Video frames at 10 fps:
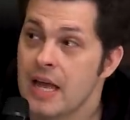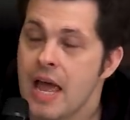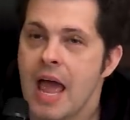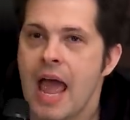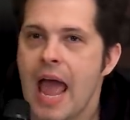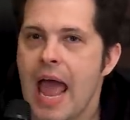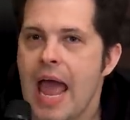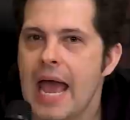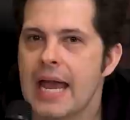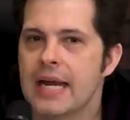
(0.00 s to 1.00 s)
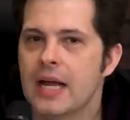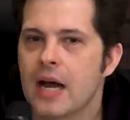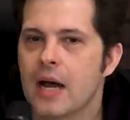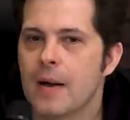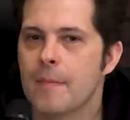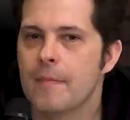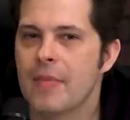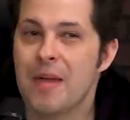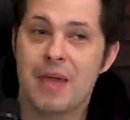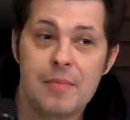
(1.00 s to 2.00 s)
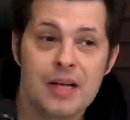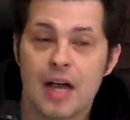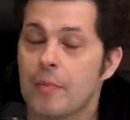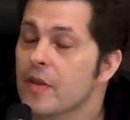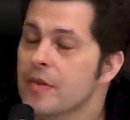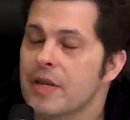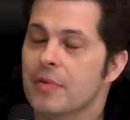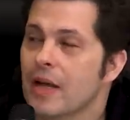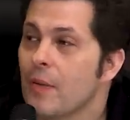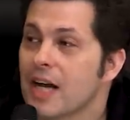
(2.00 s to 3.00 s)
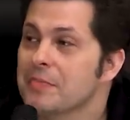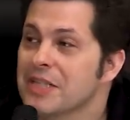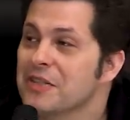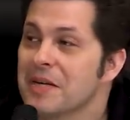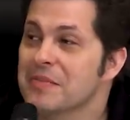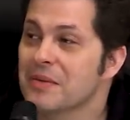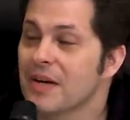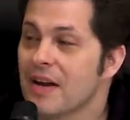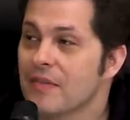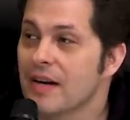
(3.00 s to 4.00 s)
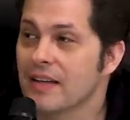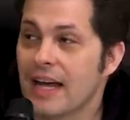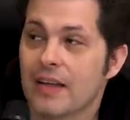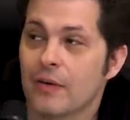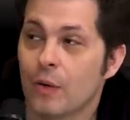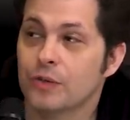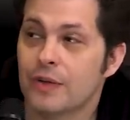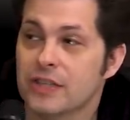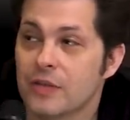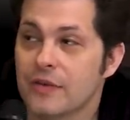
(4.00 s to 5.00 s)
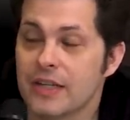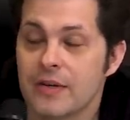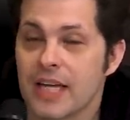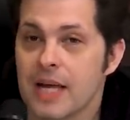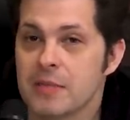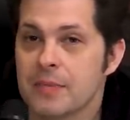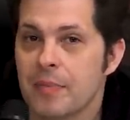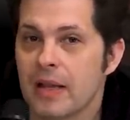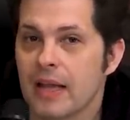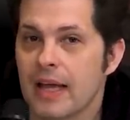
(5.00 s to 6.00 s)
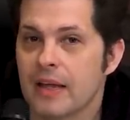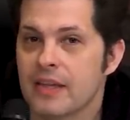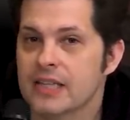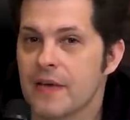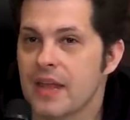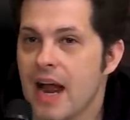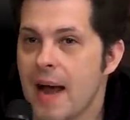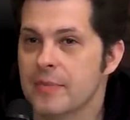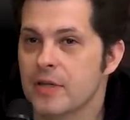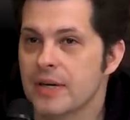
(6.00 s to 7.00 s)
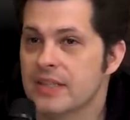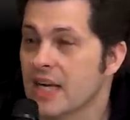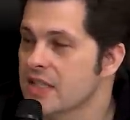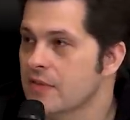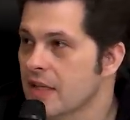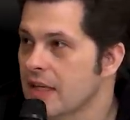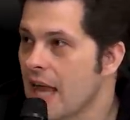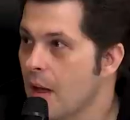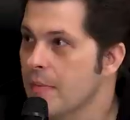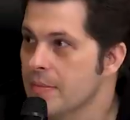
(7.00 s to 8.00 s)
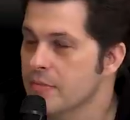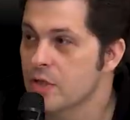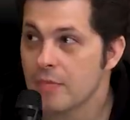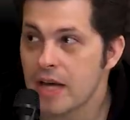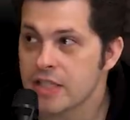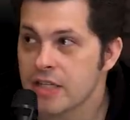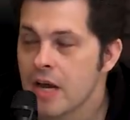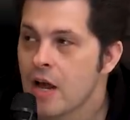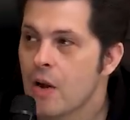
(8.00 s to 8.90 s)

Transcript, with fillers: right and um and maybe a couple of the people that watch my streams and whatever and like old retro video games but like the stuff that i'm doing doesn't really help me too much